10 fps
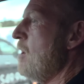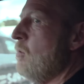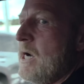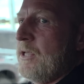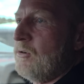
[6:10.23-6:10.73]
my
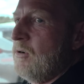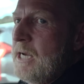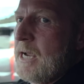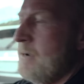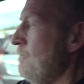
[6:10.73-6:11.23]
way through
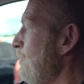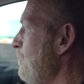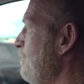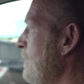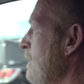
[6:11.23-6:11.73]
here.
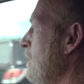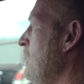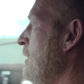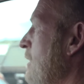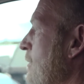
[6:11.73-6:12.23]

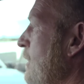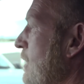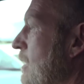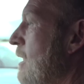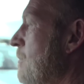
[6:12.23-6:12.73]
We're
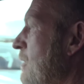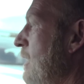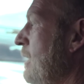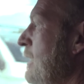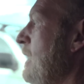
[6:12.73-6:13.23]
going to come
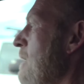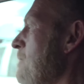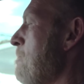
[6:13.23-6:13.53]
around here.